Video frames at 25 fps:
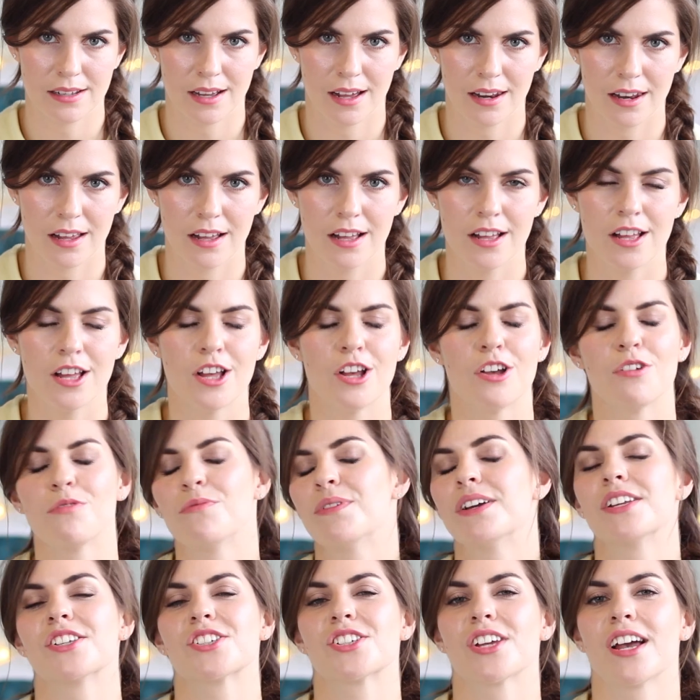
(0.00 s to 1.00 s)
colour,
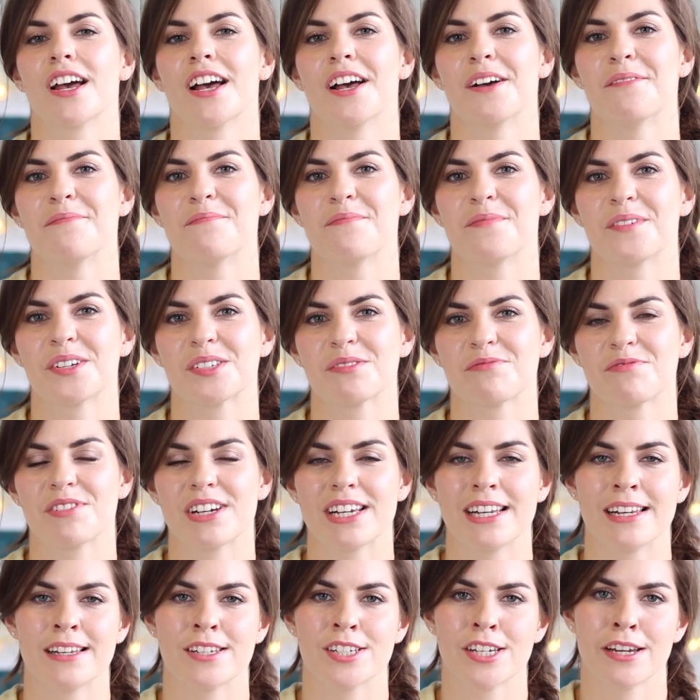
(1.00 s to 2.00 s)
which was
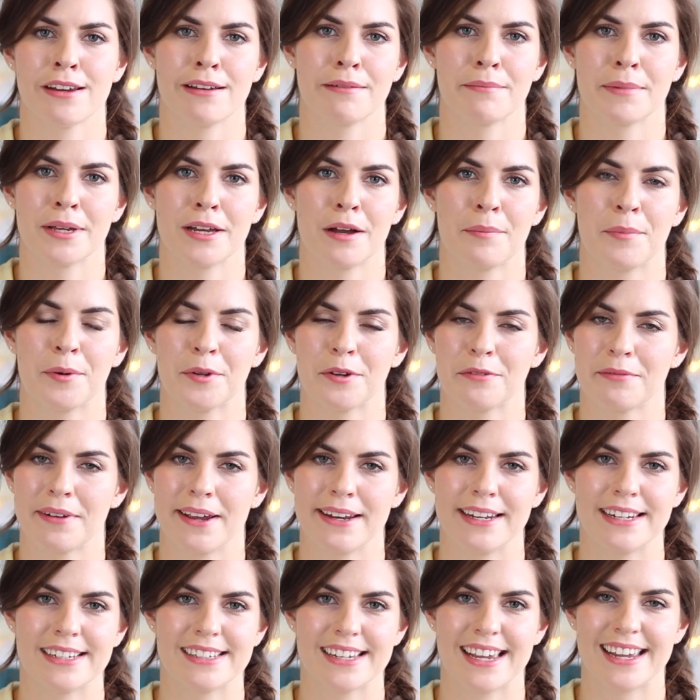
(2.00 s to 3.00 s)
really cheering me up on a
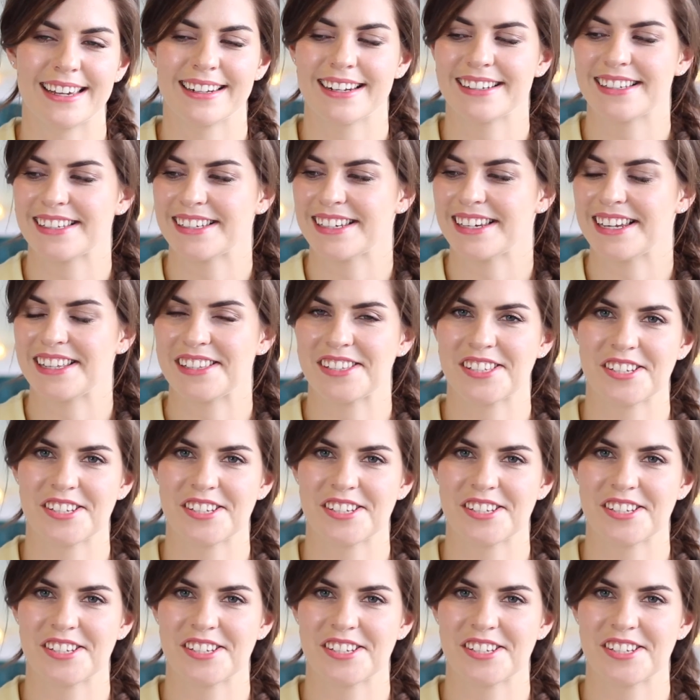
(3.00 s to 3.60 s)
rainy day. I did an